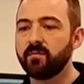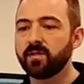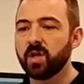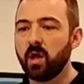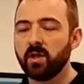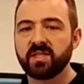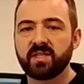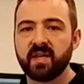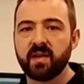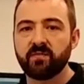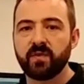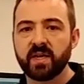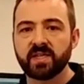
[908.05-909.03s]

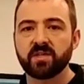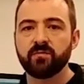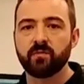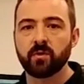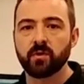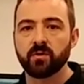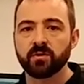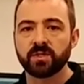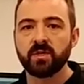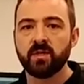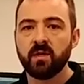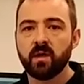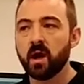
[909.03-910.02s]
Solid-state phase
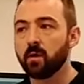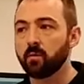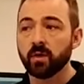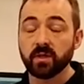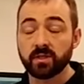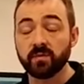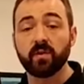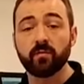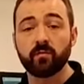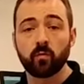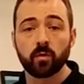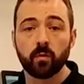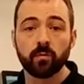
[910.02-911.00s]
converters, relatively
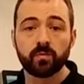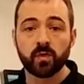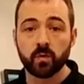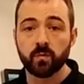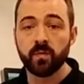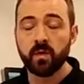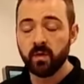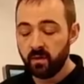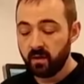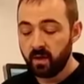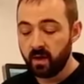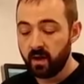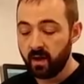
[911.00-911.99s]
affordable too.
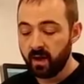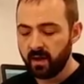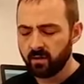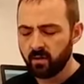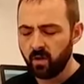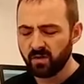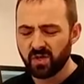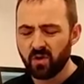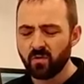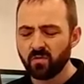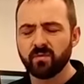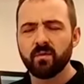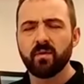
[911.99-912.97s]
And
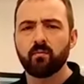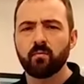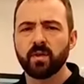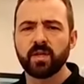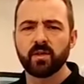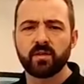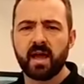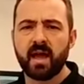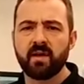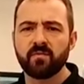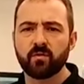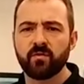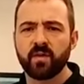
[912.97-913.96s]
also really good to
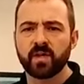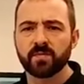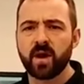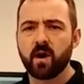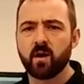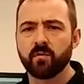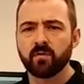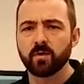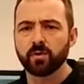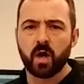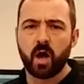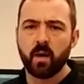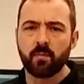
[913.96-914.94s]
have three-phase power for your
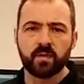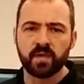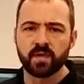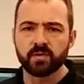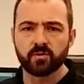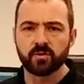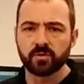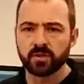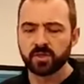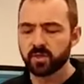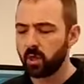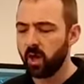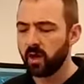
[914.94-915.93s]
shop. It
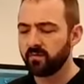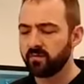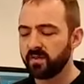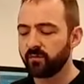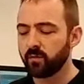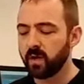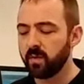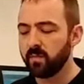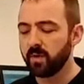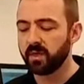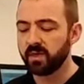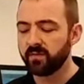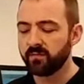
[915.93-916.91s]
introduces a lot of different
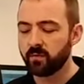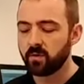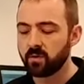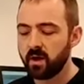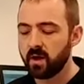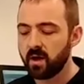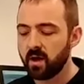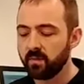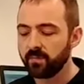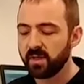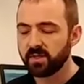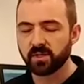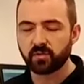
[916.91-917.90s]
ability for
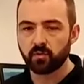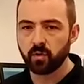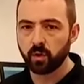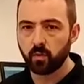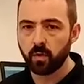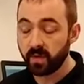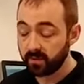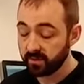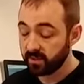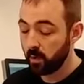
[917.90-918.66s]
industrial equipment.